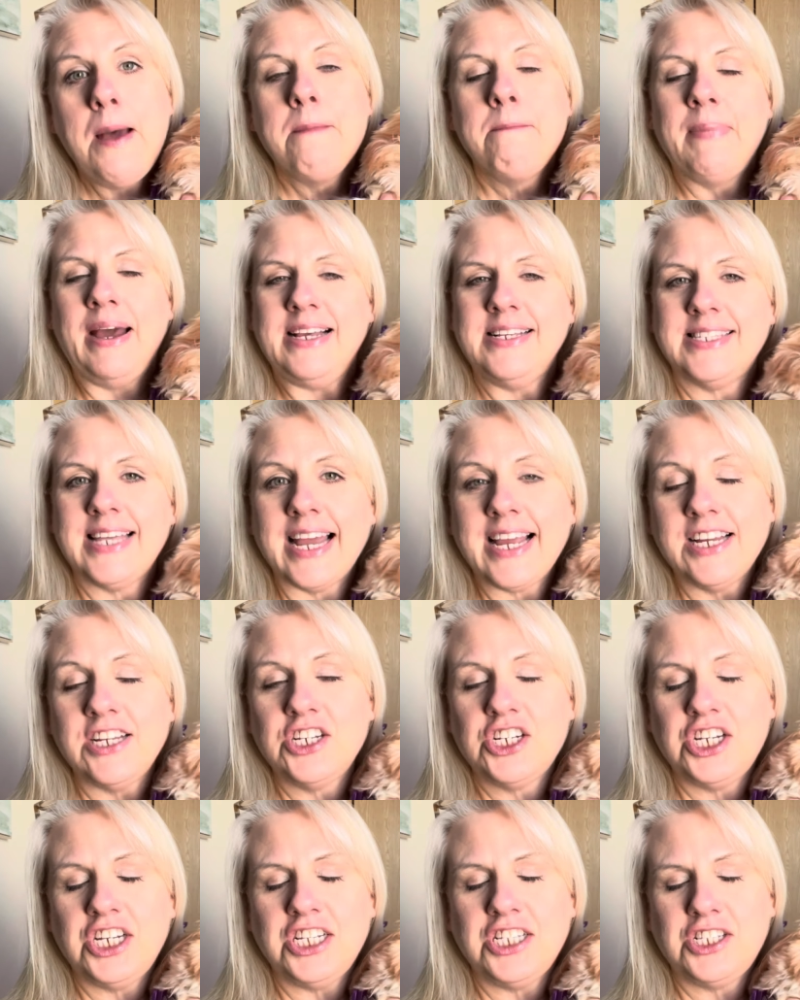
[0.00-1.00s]
My
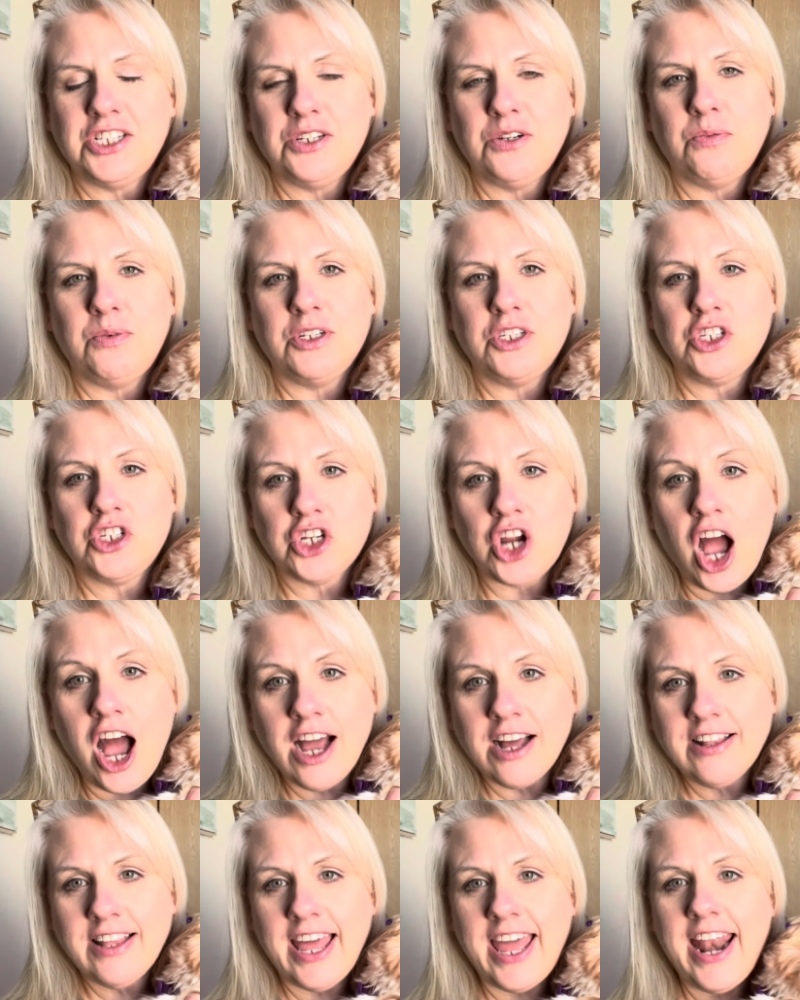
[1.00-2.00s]
second Shih Tzu was
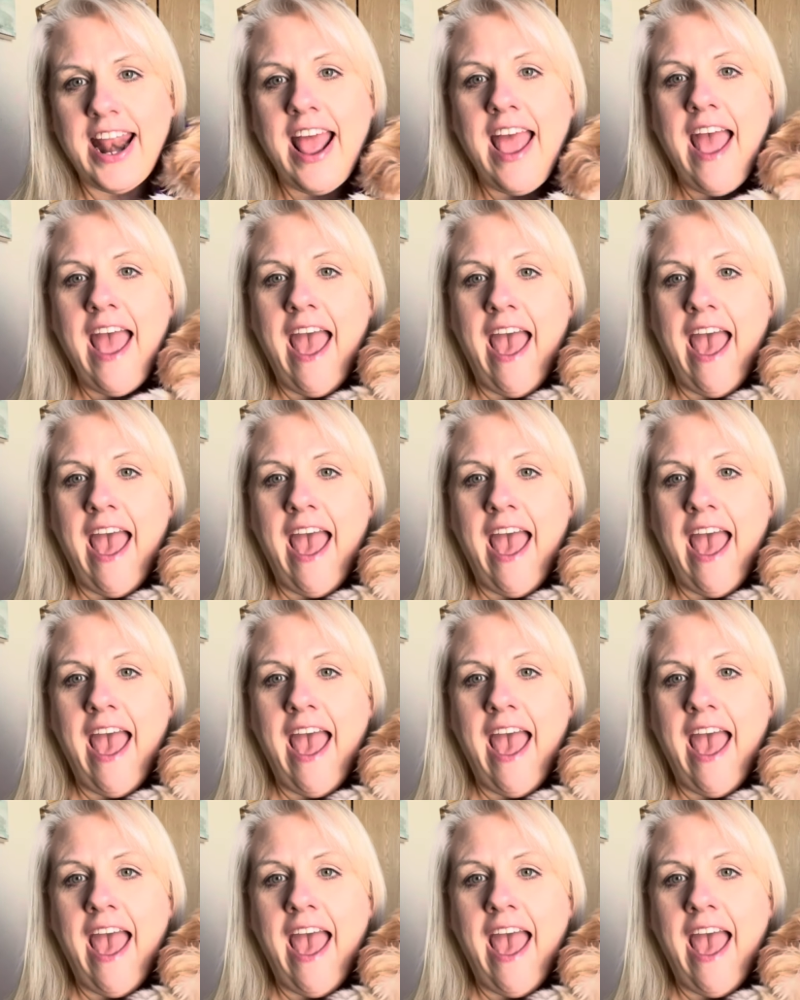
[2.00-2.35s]
chocolate.